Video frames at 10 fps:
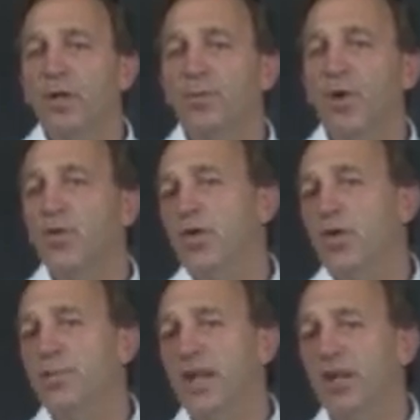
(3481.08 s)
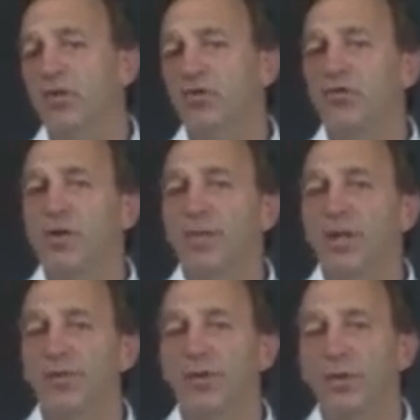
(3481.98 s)
Both can be extremely
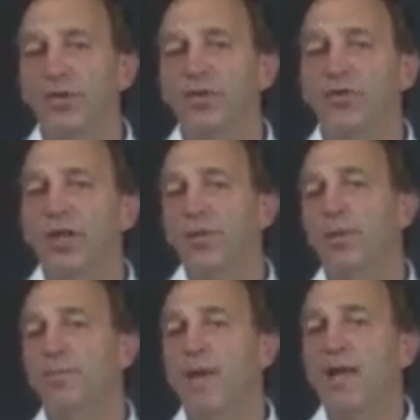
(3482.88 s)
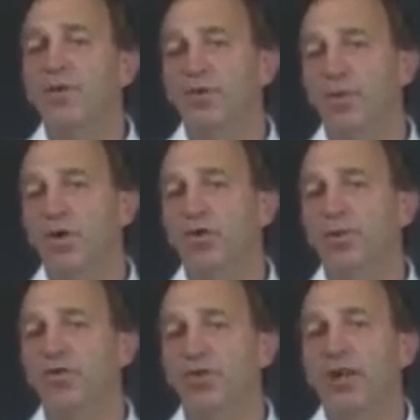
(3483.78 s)
difficult to treat but may respond to
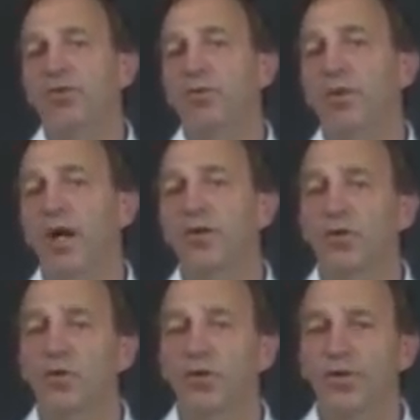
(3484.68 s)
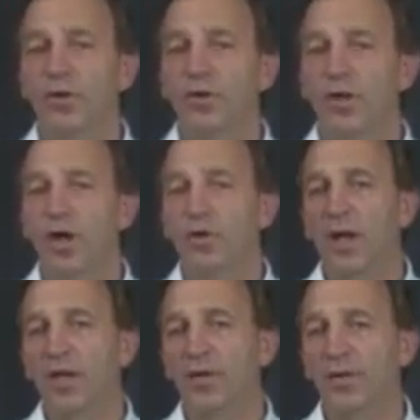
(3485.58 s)
injection with hydrocortisone and local
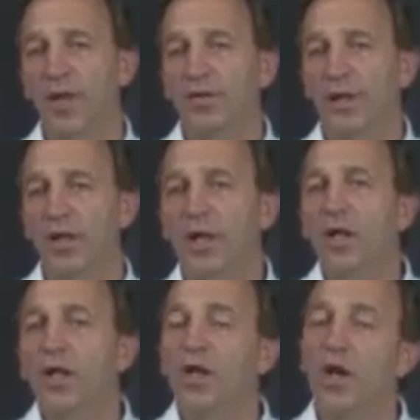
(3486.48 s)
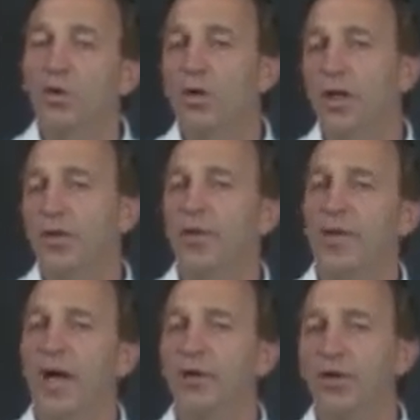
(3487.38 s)
anaesthetic locally to
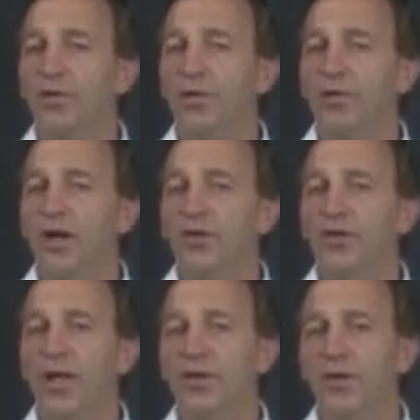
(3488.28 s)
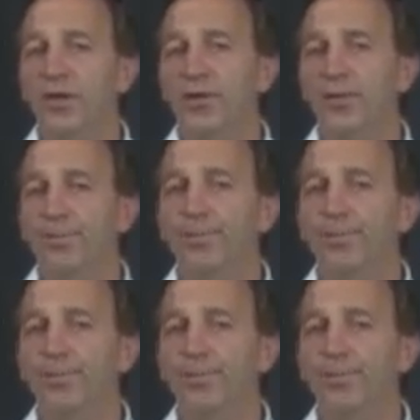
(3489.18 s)
the areas of greater tenderness.